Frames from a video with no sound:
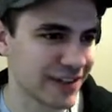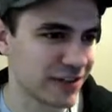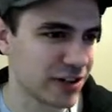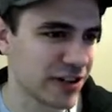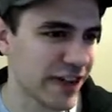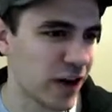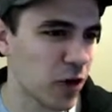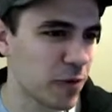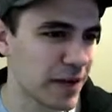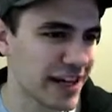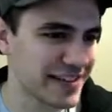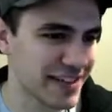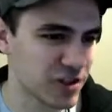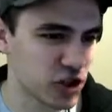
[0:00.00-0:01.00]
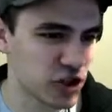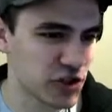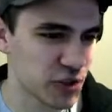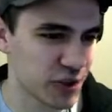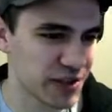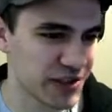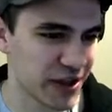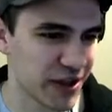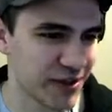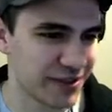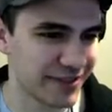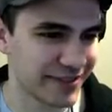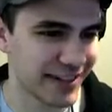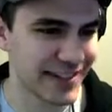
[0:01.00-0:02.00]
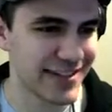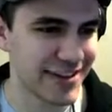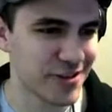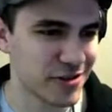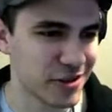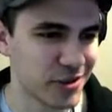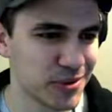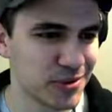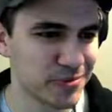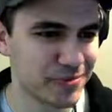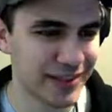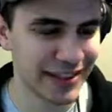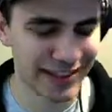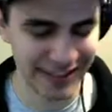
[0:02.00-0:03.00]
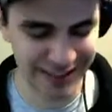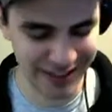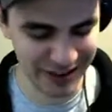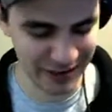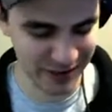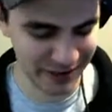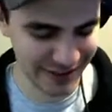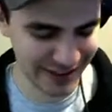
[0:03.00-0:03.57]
Look at the OBS Ninja source code. That's how you do, you know,